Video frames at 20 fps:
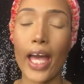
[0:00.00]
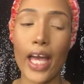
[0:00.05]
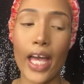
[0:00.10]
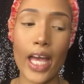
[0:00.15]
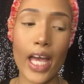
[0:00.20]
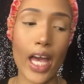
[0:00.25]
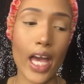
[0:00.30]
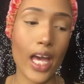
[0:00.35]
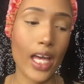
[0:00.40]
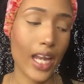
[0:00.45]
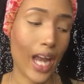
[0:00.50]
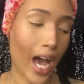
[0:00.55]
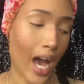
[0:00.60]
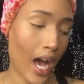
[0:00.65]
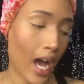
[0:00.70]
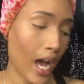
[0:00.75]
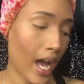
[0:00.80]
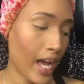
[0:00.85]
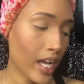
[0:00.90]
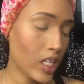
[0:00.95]
and
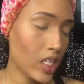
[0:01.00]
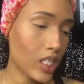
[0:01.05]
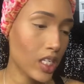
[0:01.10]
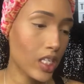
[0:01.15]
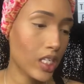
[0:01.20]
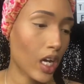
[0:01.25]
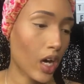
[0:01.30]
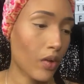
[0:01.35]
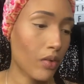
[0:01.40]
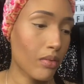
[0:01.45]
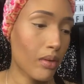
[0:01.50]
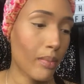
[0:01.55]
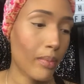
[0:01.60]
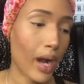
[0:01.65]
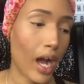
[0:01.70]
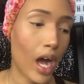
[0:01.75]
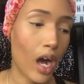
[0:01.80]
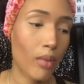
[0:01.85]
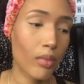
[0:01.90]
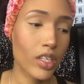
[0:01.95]
I actually don't
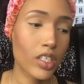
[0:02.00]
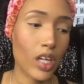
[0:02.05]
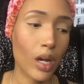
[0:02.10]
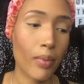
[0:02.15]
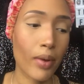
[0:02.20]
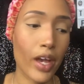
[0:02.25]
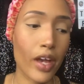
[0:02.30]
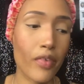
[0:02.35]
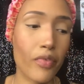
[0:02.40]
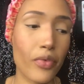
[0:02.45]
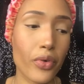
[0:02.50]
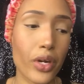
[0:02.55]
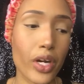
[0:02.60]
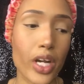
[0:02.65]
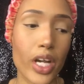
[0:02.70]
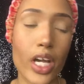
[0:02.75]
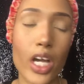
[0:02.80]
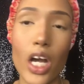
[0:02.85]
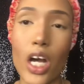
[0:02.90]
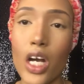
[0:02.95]
remember how much I paid for
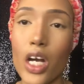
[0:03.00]
it.